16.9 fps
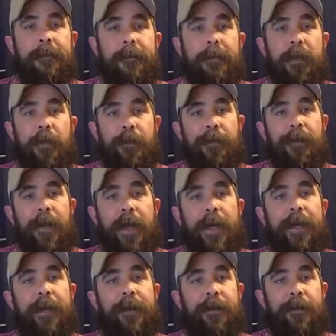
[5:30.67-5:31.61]

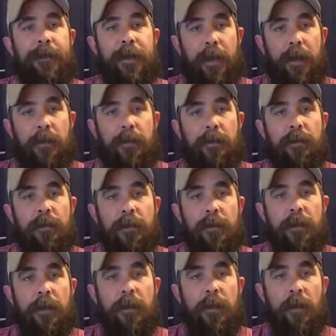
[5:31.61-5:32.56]
notifying your phone,
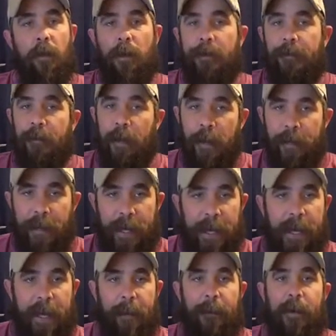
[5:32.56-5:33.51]
or if you had the
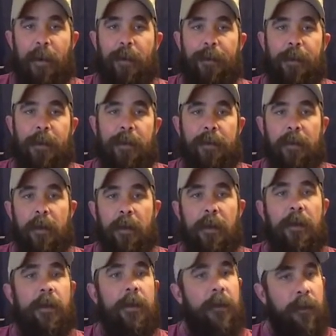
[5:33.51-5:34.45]
app open,
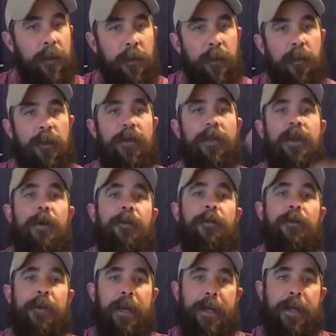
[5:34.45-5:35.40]
was
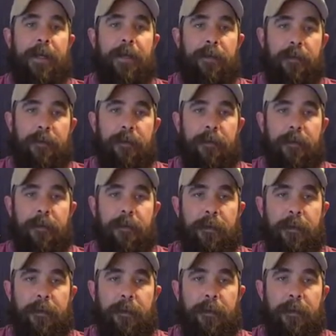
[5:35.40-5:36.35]
notifying
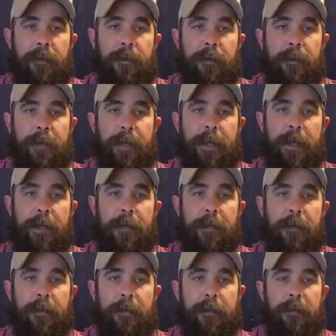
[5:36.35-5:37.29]
you. Okay?
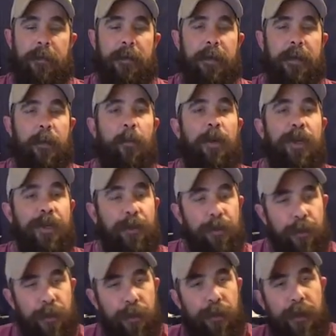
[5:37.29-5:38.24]
When you
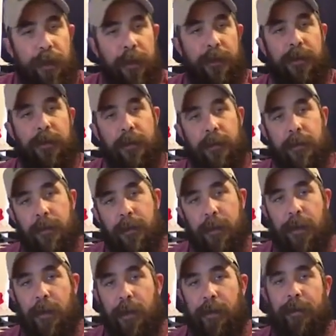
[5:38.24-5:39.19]
do this,
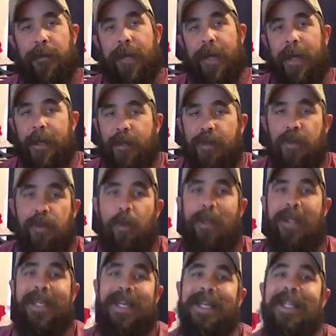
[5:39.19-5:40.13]
the notifications
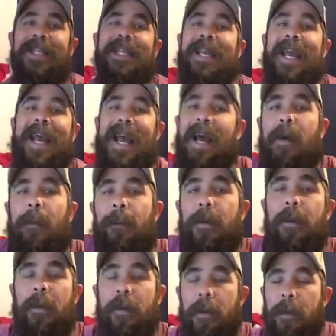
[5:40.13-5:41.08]
within the app,
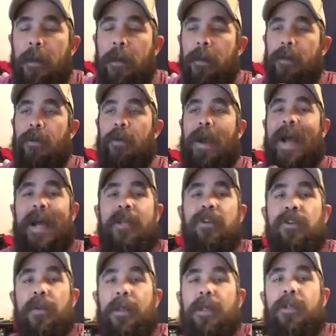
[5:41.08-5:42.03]
you're
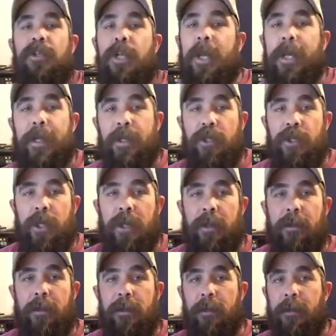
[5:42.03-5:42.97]
actually
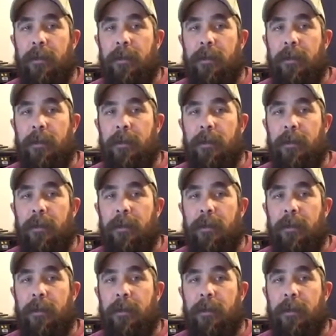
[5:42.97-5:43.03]
changing